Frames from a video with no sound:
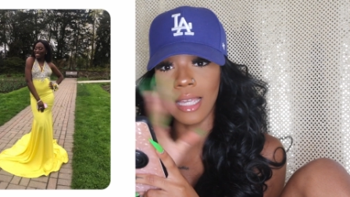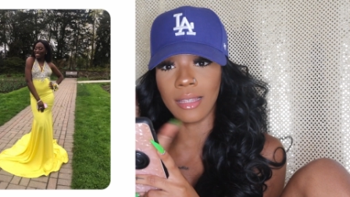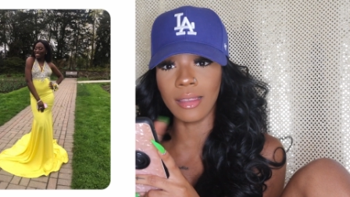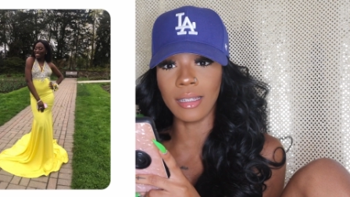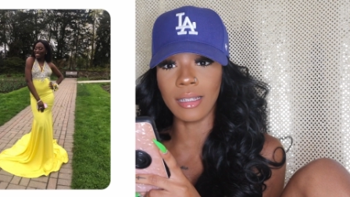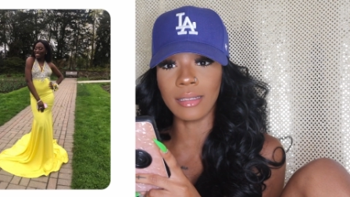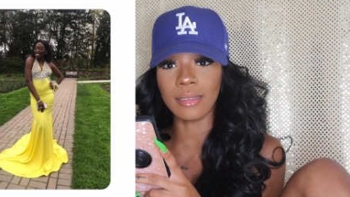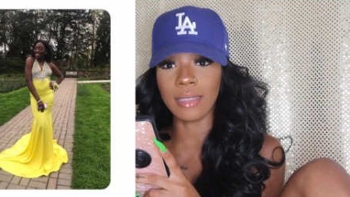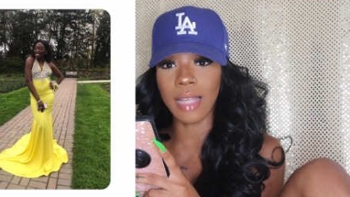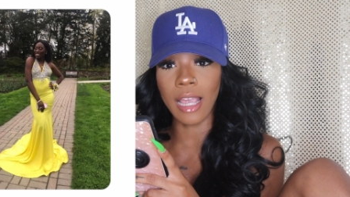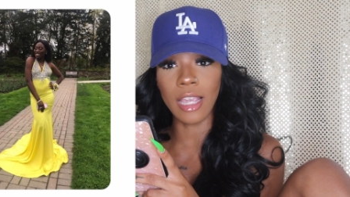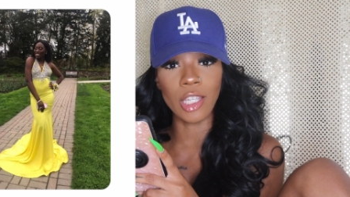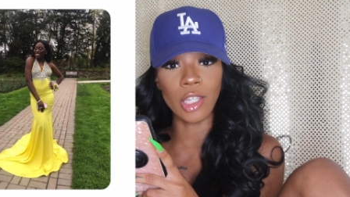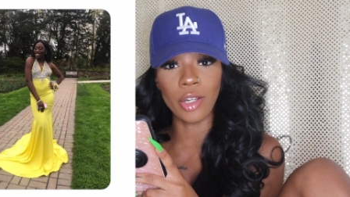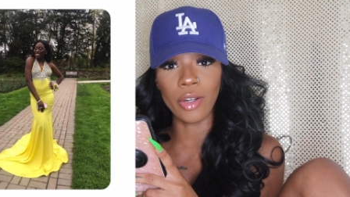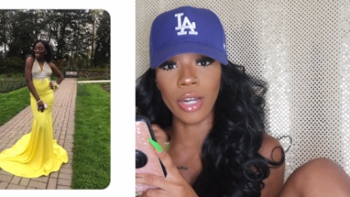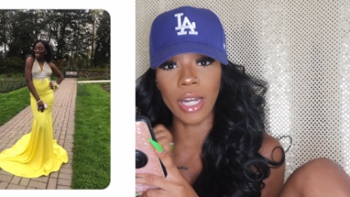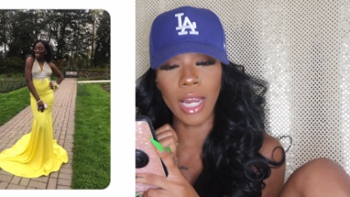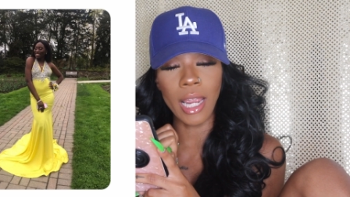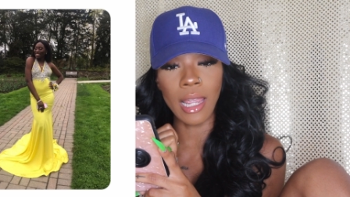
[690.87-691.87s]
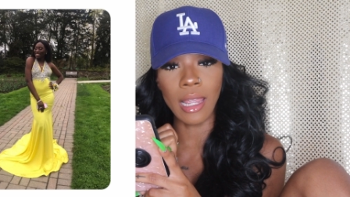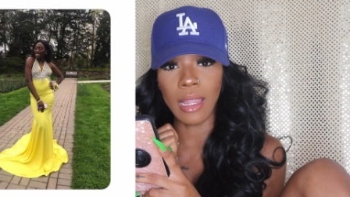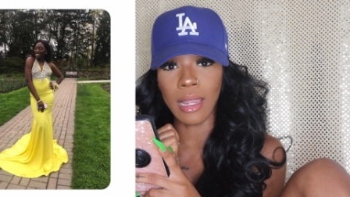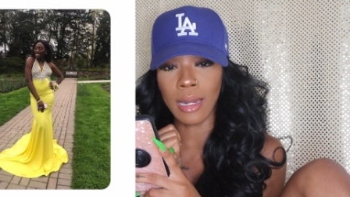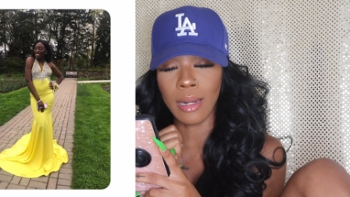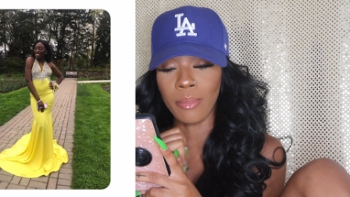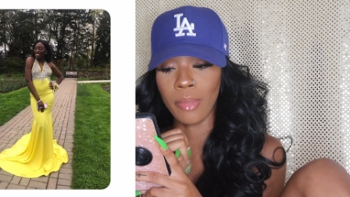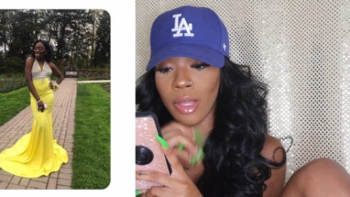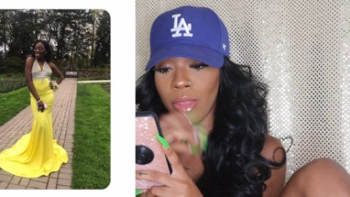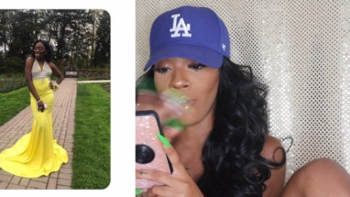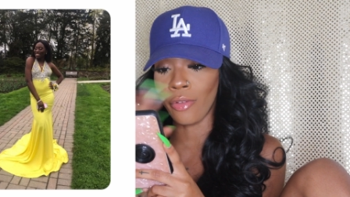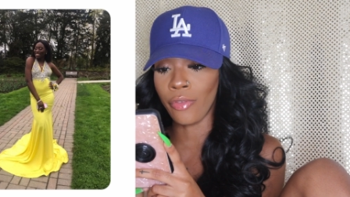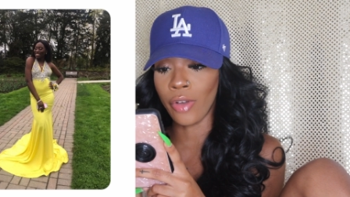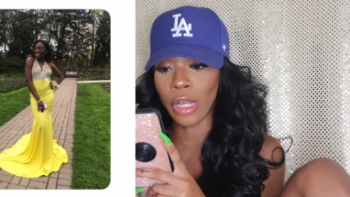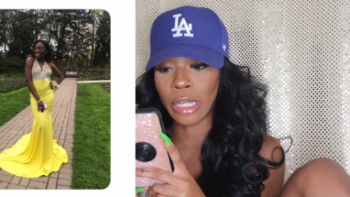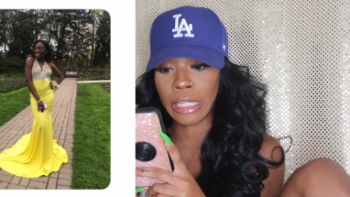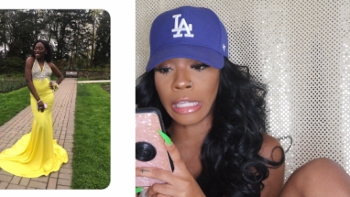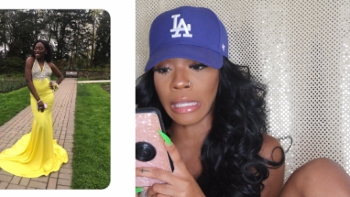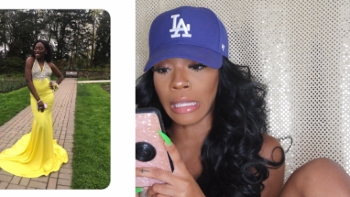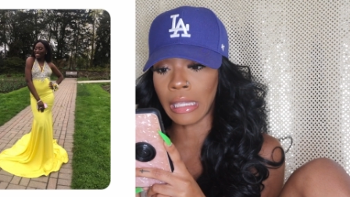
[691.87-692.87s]
It looks like you're in
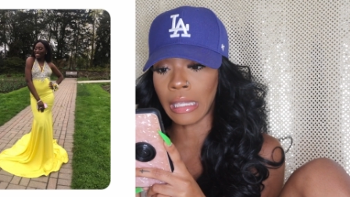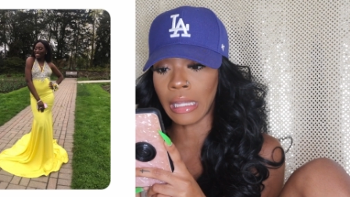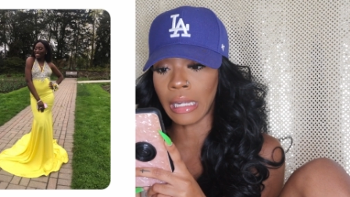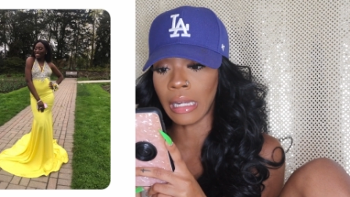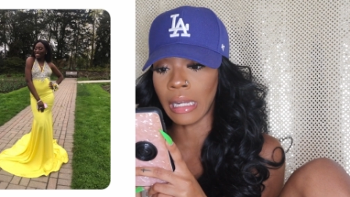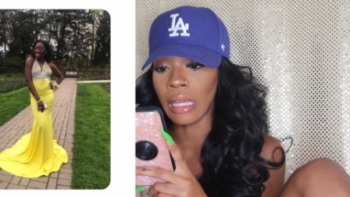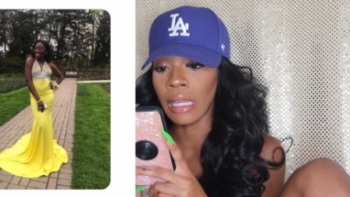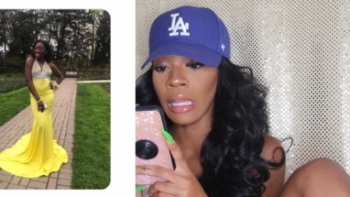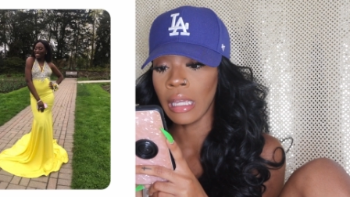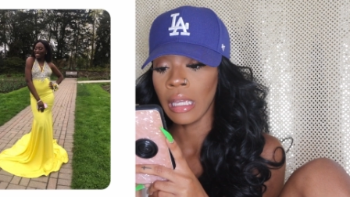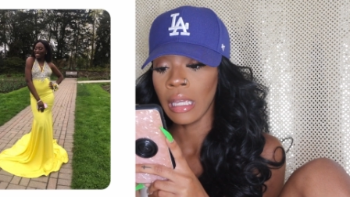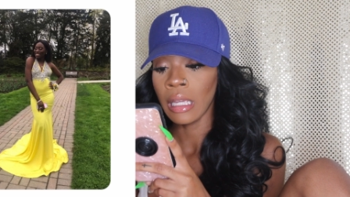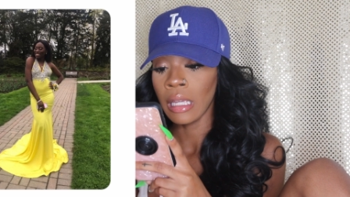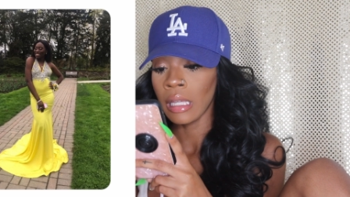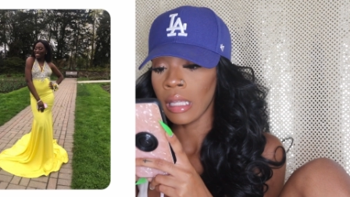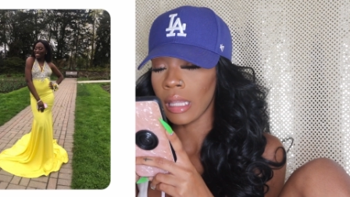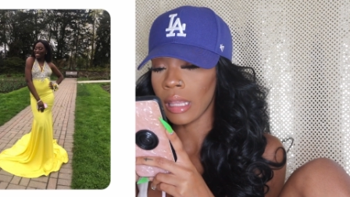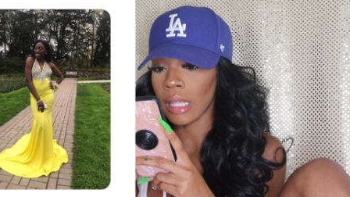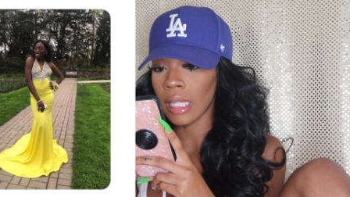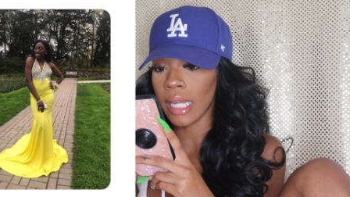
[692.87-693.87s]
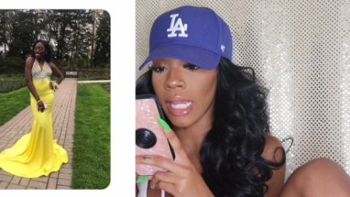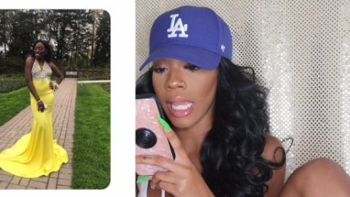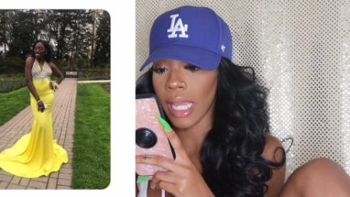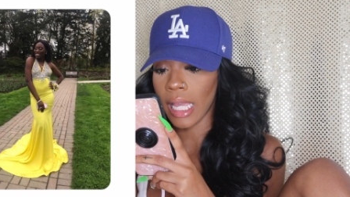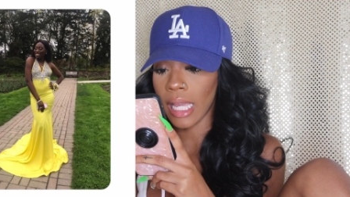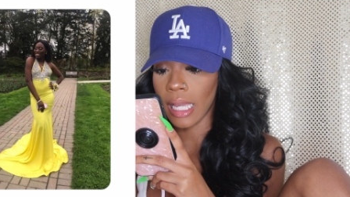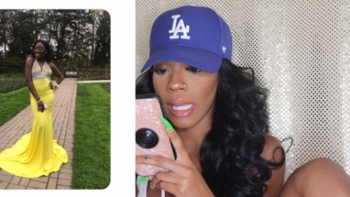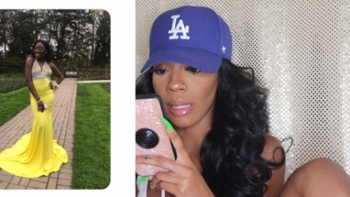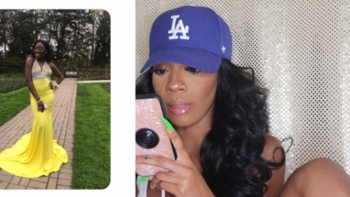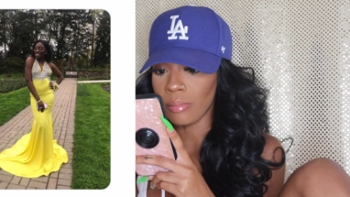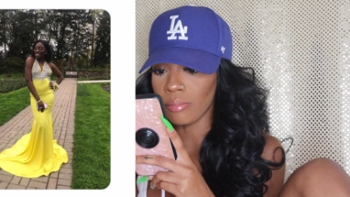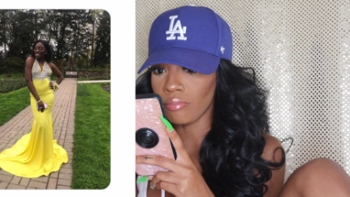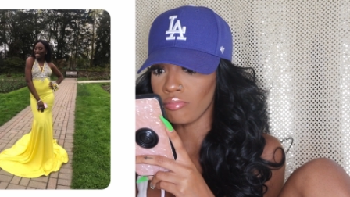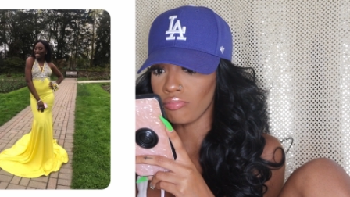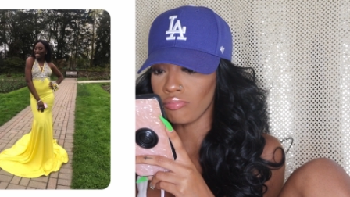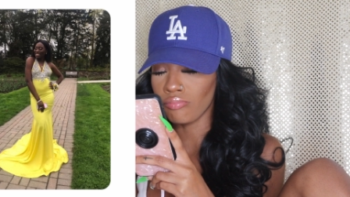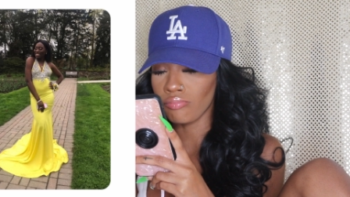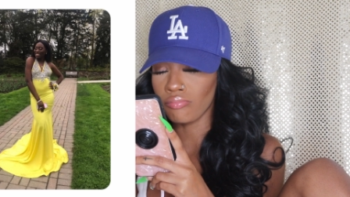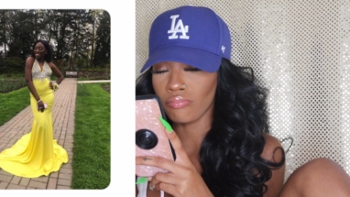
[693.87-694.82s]
motherfucking the damn,